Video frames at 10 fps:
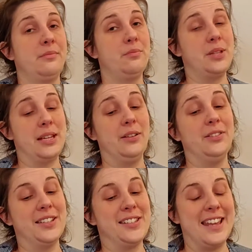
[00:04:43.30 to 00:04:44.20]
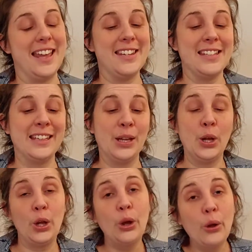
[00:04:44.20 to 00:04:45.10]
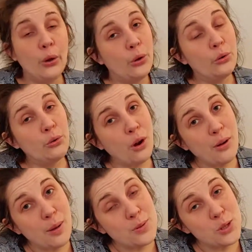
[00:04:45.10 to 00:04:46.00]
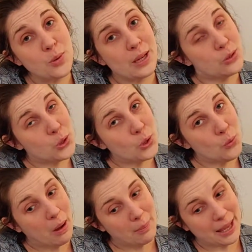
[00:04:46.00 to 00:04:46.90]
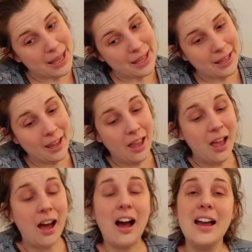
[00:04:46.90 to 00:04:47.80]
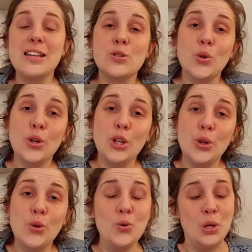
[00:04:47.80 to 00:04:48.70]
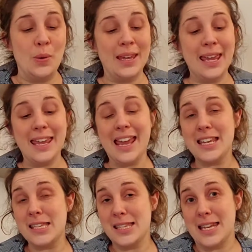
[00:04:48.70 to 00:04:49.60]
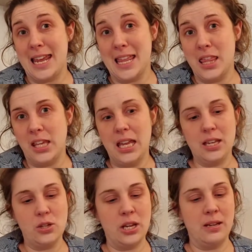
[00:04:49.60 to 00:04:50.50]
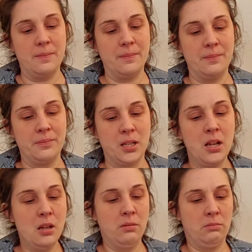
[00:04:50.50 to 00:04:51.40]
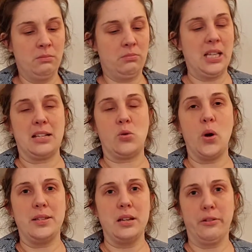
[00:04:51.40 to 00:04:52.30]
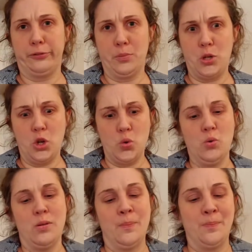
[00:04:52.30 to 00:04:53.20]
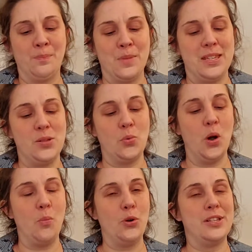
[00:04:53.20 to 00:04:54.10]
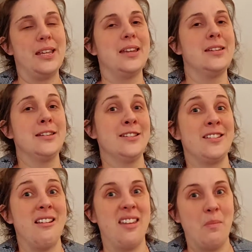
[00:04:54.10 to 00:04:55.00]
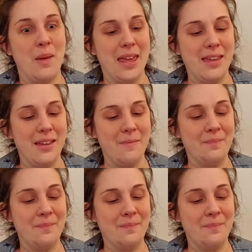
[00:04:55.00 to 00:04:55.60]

Matilda said, "Grown-ups do it too, Mummy. I saw you doing it yesterday in the kitchen." "That's quite enough from you," Mrs. Wormwood said, turning pink.